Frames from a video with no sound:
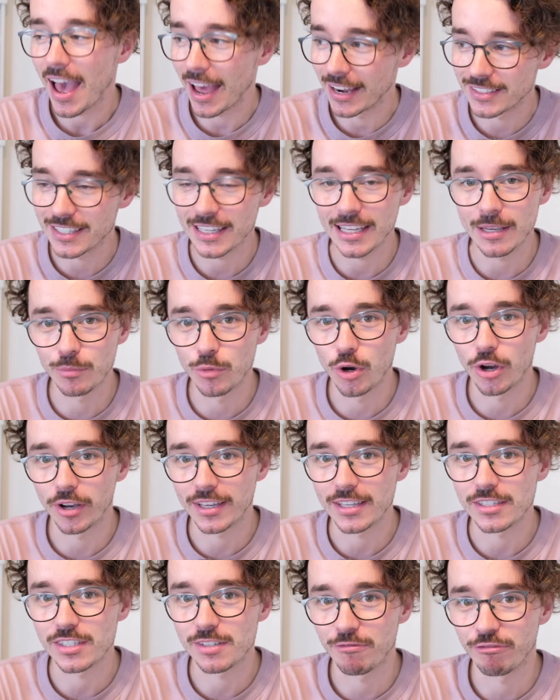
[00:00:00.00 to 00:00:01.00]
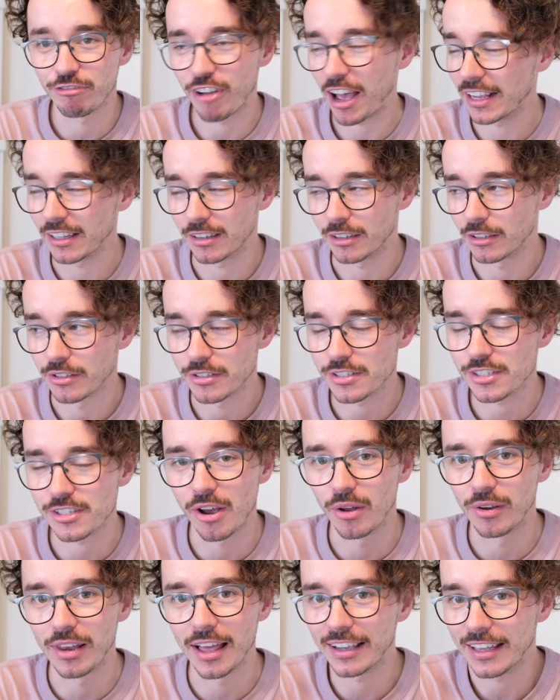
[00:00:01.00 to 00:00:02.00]
and teamwork is vital.
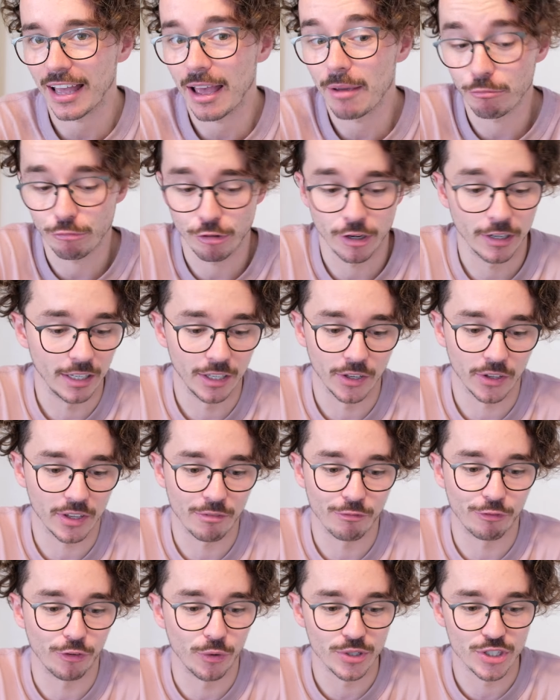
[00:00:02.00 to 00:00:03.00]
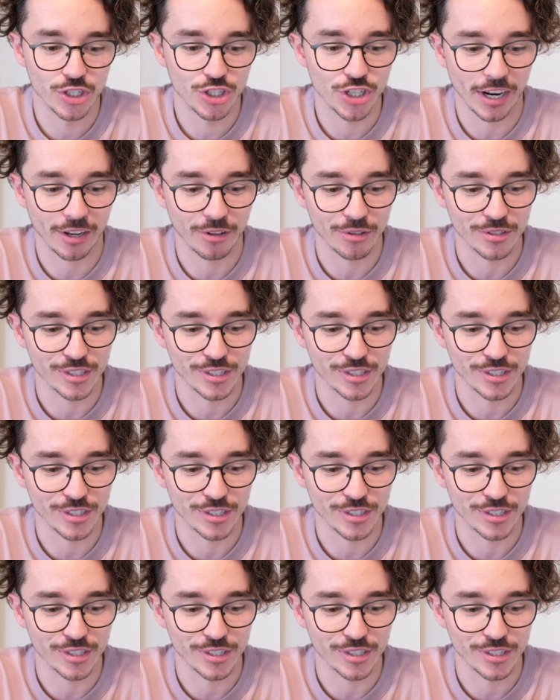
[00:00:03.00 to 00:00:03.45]
So, like, I'm really looking forward to Jackal